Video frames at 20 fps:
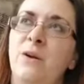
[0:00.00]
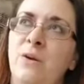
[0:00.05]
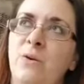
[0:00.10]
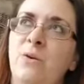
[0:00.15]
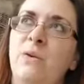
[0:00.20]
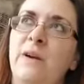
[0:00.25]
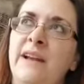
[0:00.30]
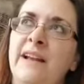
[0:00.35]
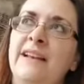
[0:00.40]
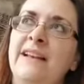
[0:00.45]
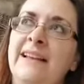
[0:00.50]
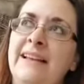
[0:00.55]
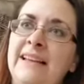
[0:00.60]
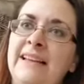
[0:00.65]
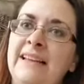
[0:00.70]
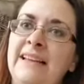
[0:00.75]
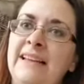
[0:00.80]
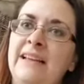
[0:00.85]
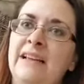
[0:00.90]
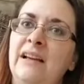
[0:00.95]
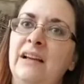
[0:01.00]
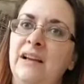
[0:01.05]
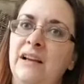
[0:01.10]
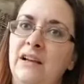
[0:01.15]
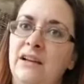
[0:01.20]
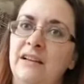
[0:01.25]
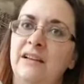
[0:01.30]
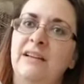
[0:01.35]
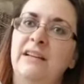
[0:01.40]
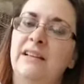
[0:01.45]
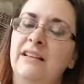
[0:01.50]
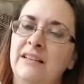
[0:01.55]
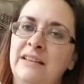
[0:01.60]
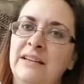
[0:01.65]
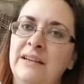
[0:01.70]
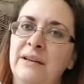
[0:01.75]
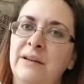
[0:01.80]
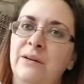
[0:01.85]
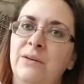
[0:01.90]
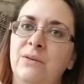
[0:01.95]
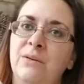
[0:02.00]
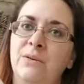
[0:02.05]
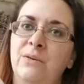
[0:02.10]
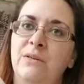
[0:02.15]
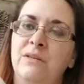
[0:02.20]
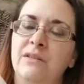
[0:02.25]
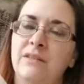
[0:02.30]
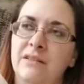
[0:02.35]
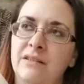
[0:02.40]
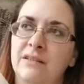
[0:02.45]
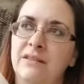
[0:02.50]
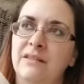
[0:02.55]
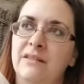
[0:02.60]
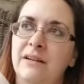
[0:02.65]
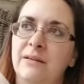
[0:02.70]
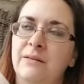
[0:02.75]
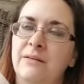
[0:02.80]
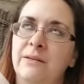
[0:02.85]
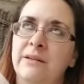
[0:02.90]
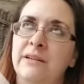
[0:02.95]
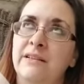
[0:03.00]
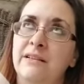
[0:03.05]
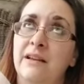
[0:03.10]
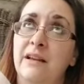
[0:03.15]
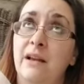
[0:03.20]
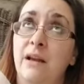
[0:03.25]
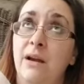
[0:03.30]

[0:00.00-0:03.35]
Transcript: o-n-e you know the,